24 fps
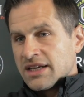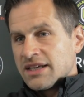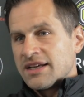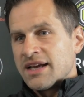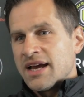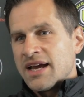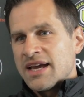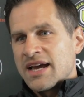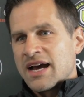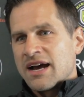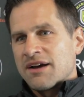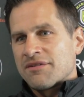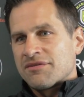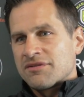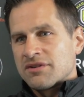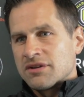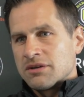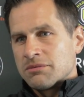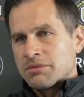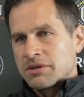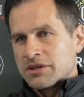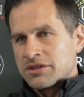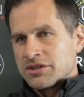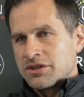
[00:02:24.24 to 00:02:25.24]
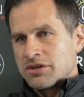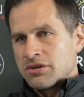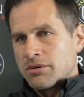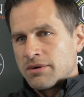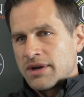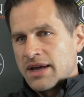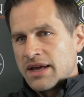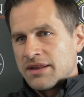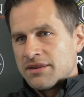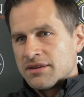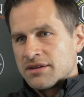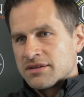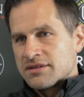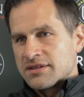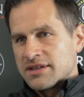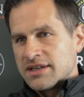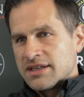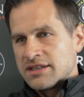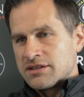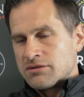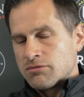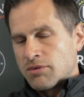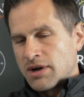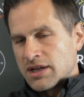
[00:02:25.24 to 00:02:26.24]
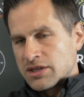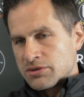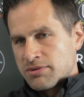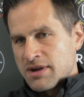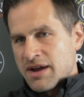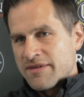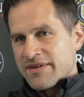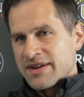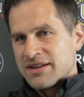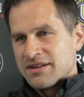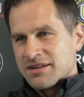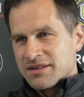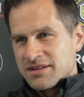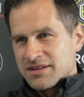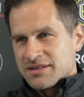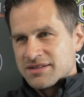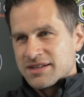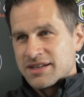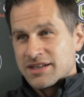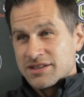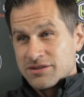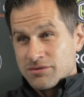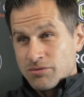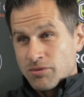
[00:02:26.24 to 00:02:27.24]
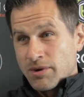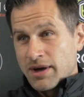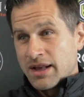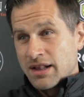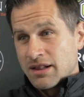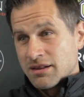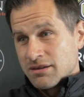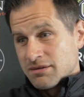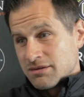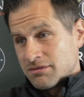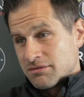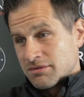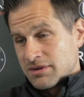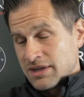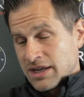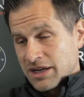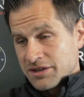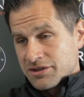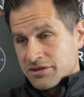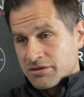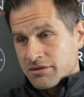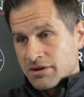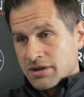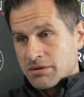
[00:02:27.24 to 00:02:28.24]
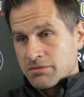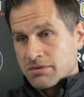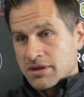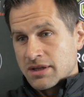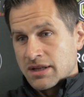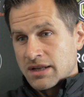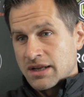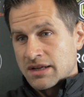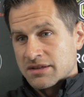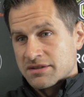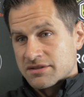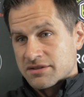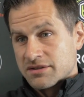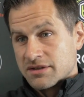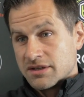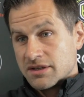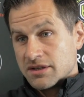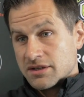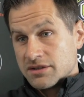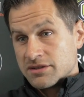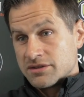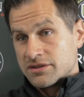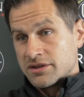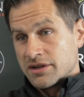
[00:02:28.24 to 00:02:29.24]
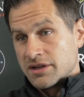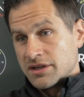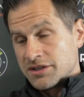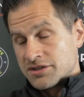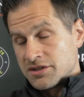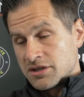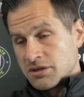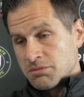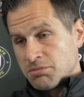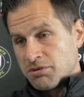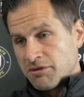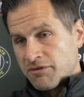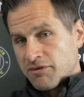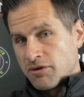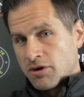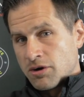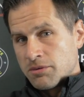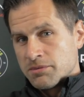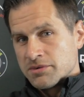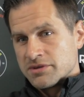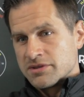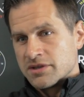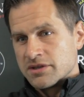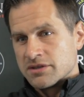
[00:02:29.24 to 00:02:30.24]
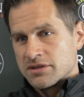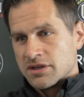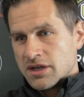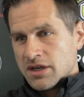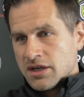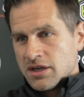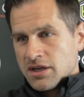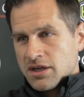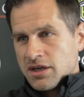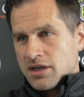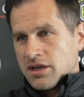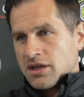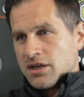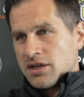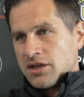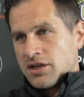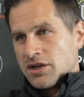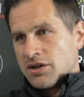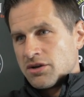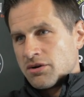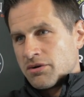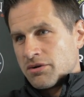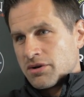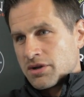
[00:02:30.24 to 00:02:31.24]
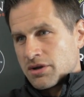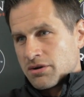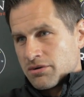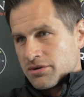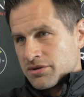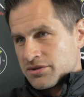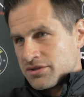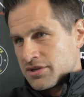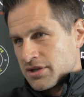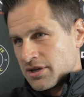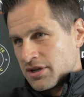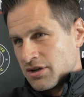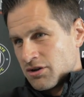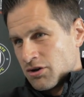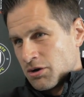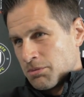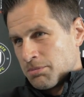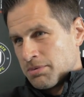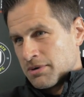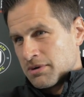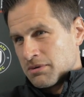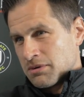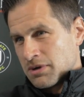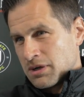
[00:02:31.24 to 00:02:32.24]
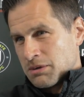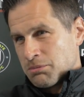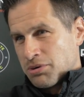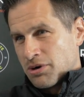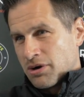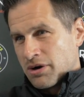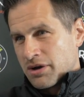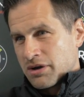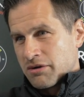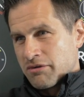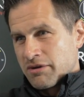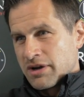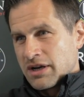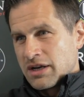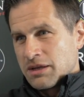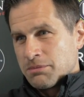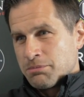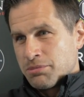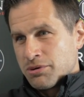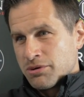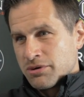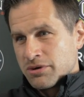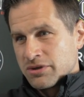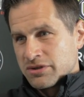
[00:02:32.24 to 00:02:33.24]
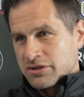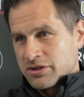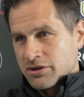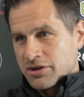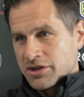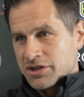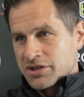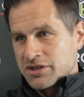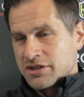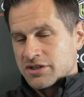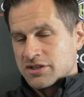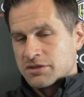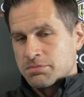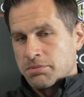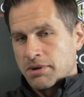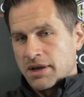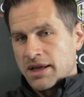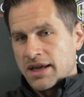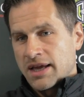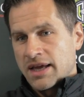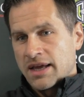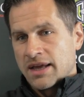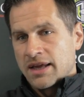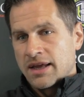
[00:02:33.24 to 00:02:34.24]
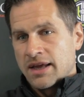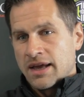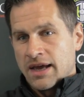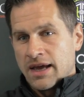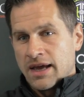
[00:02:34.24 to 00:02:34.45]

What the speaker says: Yeah, you have to, because you don't want to end the season. Whilst we have ended the season well, naturally, with the last certainly two performances, you don't want to go and turn up and put on a really poor, sluggish display.